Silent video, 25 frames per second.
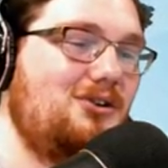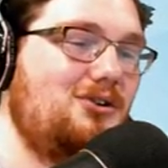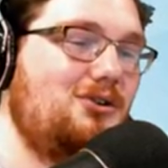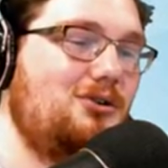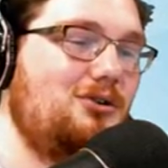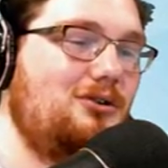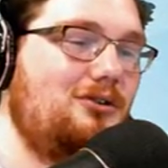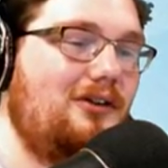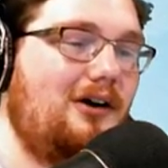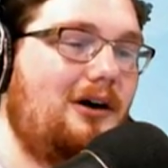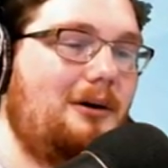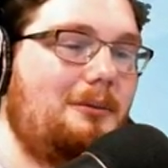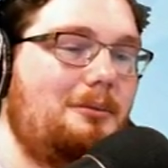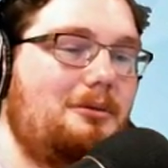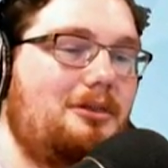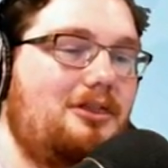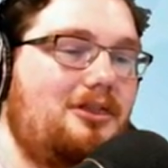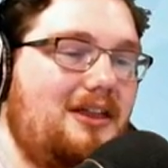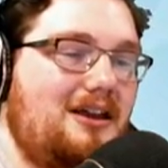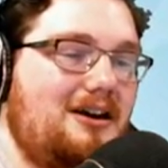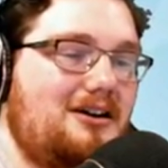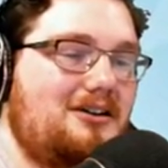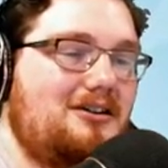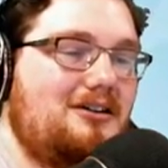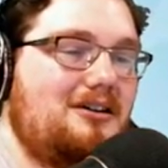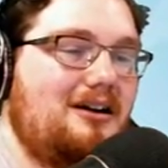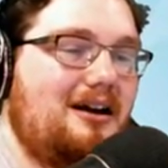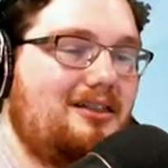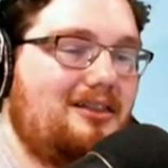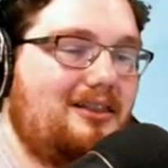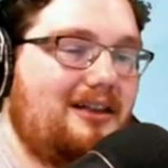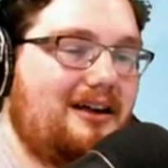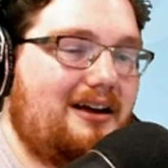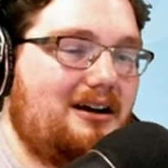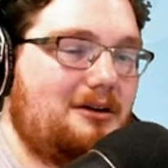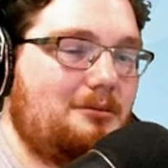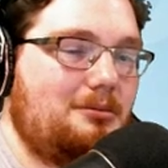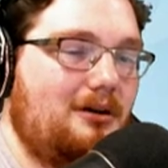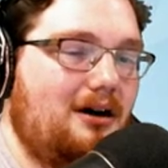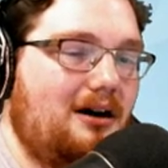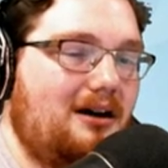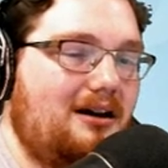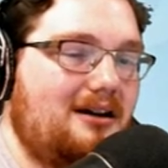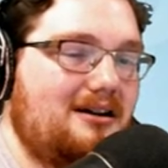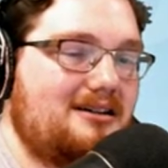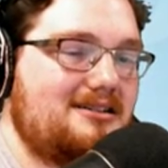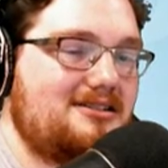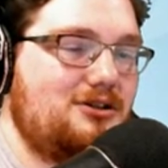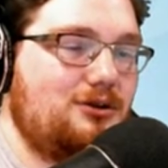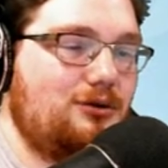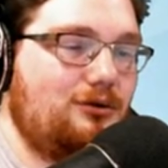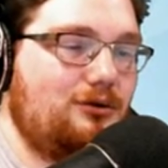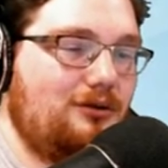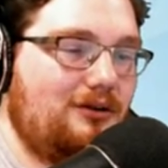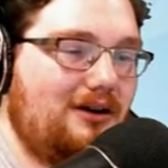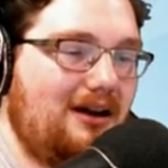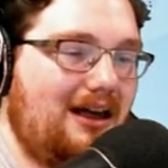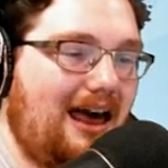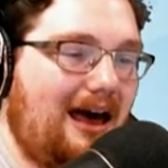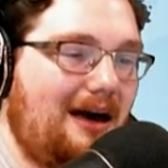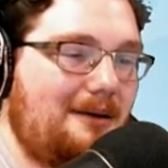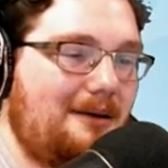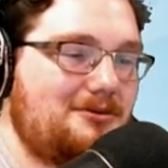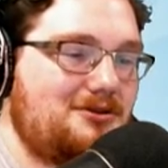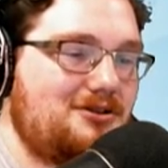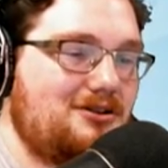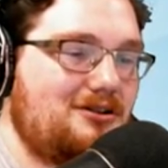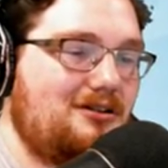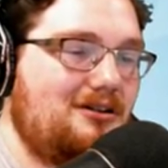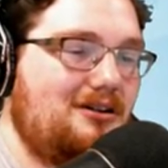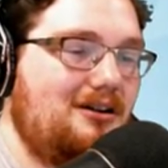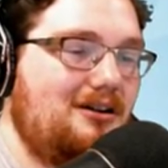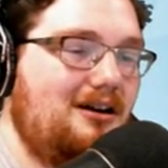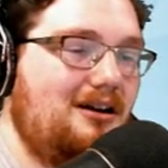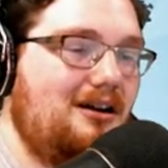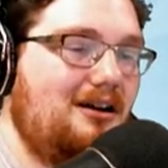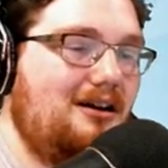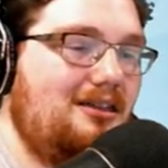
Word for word: to develop thinner and lighter products to recapture